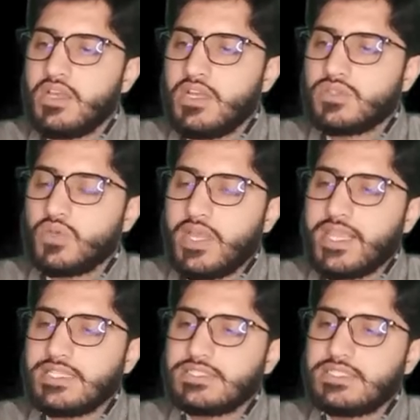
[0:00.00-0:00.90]
So I
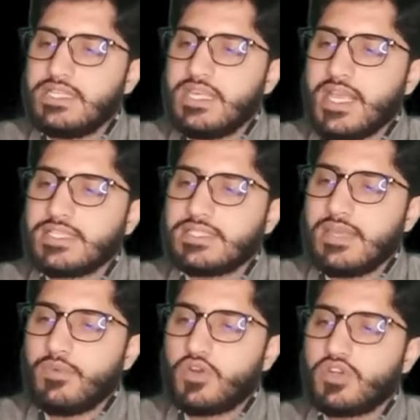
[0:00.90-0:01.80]
guess dx
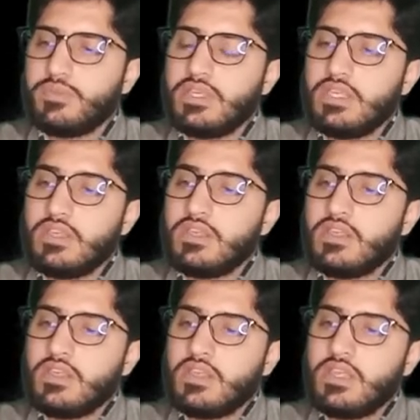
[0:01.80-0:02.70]
came out to be
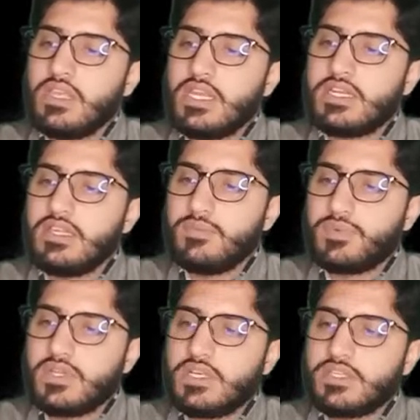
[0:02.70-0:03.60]
at
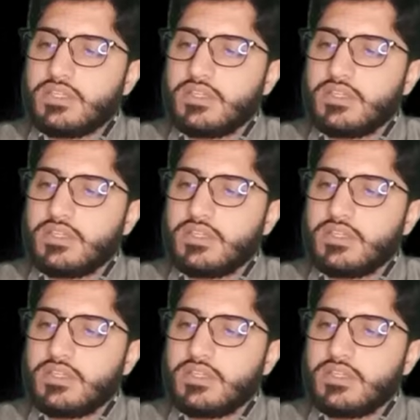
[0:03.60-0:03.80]
plus